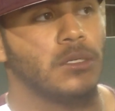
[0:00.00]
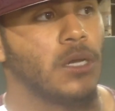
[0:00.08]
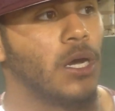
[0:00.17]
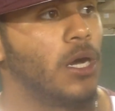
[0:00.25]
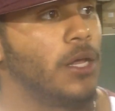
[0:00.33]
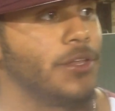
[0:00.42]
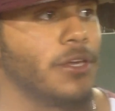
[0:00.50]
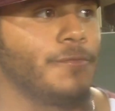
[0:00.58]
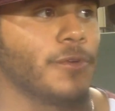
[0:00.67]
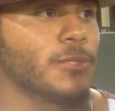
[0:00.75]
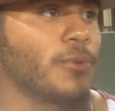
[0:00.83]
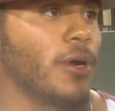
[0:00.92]
The
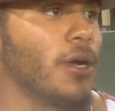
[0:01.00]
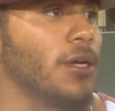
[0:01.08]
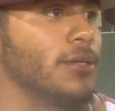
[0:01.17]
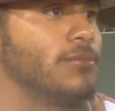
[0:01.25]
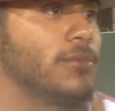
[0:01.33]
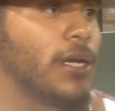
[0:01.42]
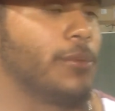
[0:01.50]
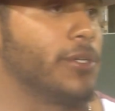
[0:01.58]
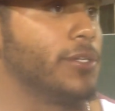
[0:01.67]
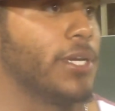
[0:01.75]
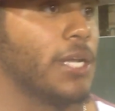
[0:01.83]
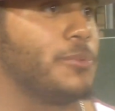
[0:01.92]
infield's probably, I mean,
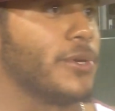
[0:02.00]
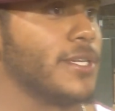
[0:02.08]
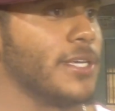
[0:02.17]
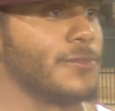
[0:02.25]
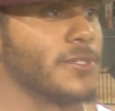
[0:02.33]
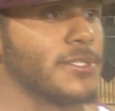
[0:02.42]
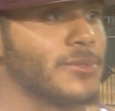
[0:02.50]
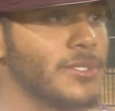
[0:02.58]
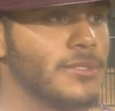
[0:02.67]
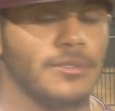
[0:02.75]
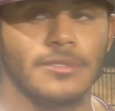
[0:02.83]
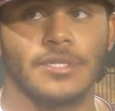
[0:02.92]
you got to play defense to win
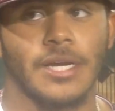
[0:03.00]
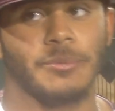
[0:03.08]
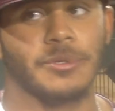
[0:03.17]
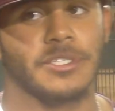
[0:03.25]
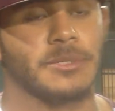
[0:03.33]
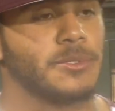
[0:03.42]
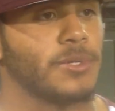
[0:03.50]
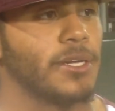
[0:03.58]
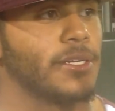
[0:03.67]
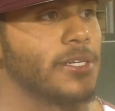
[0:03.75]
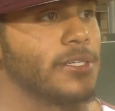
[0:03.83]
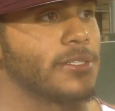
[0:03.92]
championships
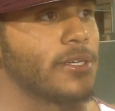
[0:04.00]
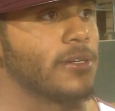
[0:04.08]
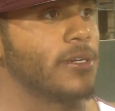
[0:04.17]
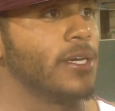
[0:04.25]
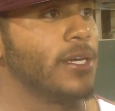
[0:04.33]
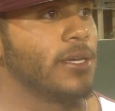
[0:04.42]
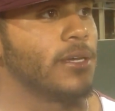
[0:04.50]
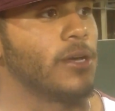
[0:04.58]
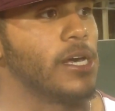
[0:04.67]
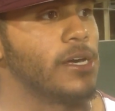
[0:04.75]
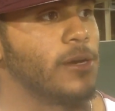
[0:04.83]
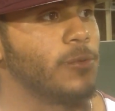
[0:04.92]
around here.
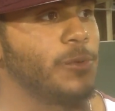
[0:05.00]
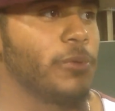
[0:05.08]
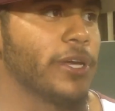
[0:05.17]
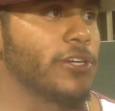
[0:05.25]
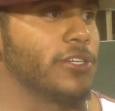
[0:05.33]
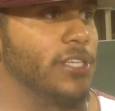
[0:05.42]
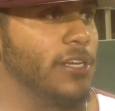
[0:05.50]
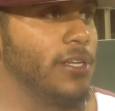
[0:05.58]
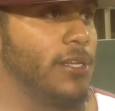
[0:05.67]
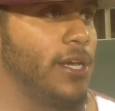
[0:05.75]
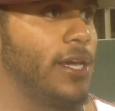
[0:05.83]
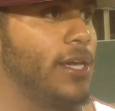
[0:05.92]
So we play good D
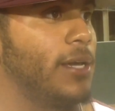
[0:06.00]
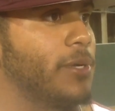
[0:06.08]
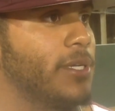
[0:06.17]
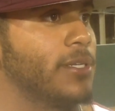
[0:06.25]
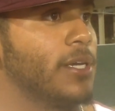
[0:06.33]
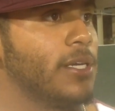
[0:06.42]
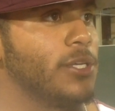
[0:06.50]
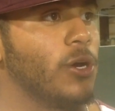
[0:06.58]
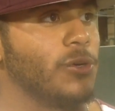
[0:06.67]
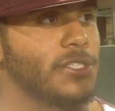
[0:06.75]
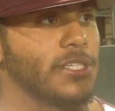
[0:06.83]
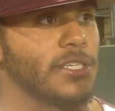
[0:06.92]
today. I mean, you
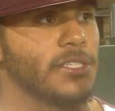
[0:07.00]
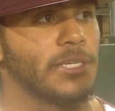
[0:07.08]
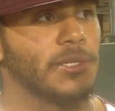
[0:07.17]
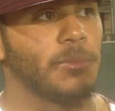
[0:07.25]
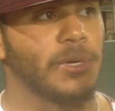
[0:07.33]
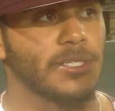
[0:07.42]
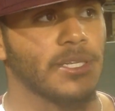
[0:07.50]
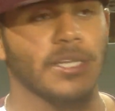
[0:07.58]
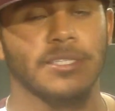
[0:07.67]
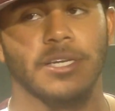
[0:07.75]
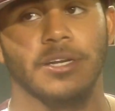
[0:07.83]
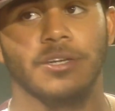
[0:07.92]
always see the team that makes the
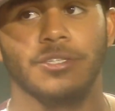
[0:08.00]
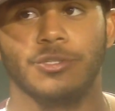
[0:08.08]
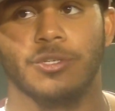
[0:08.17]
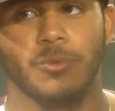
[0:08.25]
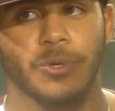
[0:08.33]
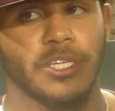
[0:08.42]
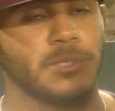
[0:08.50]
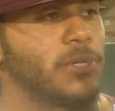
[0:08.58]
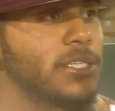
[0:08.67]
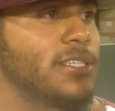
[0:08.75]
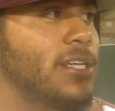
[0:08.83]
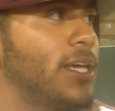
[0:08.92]
less errors usually wins.
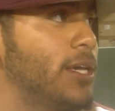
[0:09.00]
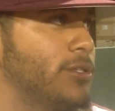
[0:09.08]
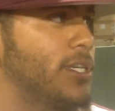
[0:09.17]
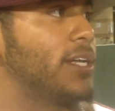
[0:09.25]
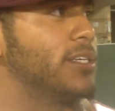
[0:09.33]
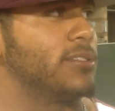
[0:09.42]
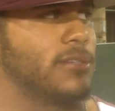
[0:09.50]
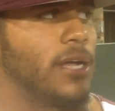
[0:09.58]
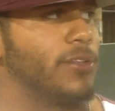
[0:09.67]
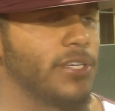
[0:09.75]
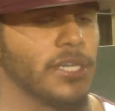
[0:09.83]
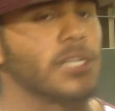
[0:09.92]
But today it was kind of, I
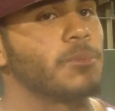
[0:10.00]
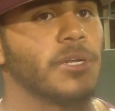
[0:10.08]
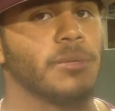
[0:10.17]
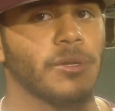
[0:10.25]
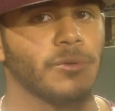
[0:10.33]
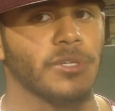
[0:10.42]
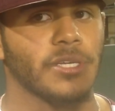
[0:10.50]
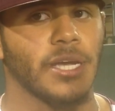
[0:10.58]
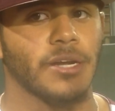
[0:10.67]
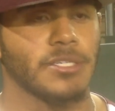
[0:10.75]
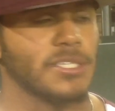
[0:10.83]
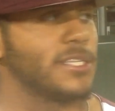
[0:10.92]
don't think anybody made really
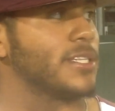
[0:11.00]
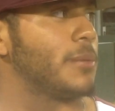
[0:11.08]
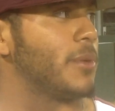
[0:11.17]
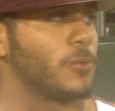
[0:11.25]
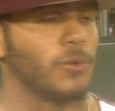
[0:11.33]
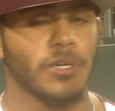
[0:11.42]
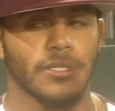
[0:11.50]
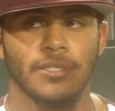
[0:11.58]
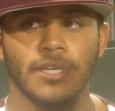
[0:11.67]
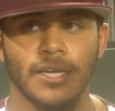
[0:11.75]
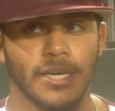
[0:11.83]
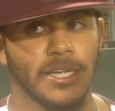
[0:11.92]
errors. I think they made one,
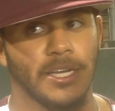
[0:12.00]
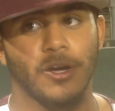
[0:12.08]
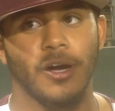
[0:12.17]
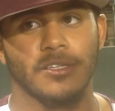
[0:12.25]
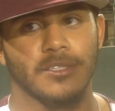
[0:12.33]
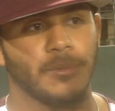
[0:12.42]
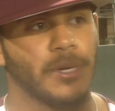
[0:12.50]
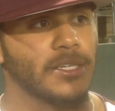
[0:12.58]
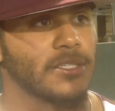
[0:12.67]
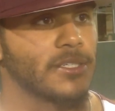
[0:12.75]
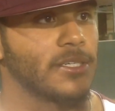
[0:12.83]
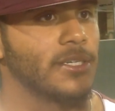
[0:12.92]
and it cost them,
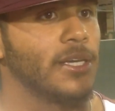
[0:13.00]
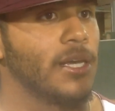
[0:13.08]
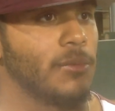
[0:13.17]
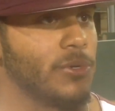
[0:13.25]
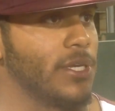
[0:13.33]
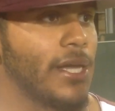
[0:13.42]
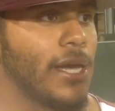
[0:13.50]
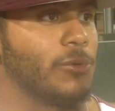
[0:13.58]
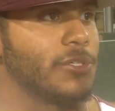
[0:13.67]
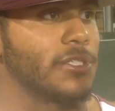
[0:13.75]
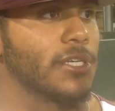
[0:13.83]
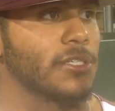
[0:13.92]
actually. But, yeah,
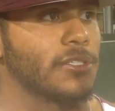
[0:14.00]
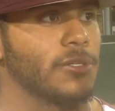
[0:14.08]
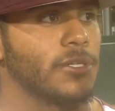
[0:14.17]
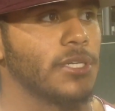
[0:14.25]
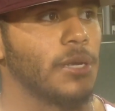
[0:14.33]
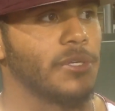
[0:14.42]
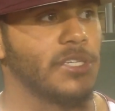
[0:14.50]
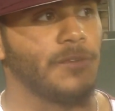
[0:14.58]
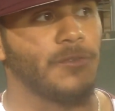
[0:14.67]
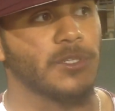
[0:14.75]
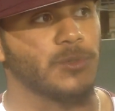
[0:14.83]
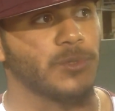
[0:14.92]
we stuck to it. I mean,
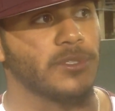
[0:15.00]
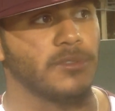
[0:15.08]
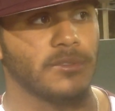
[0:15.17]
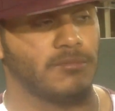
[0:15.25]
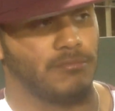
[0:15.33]
defense wins